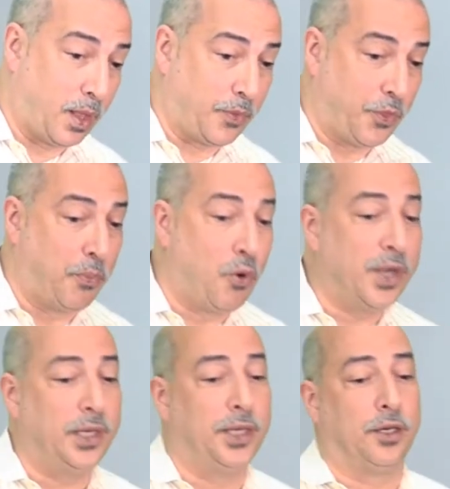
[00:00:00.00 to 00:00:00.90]
the point
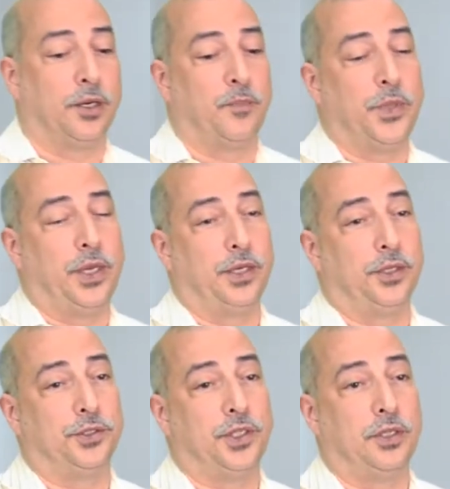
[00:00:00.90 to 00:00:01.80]
here
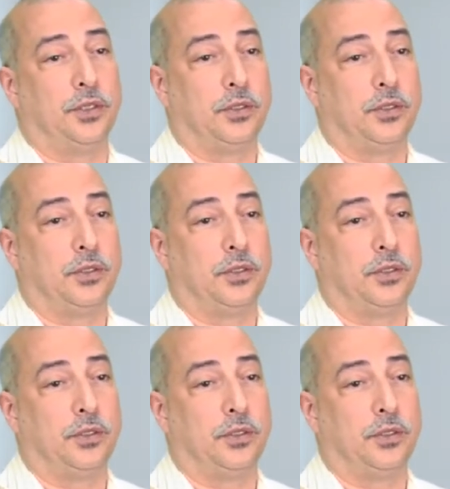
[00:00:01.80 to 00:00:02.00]
is to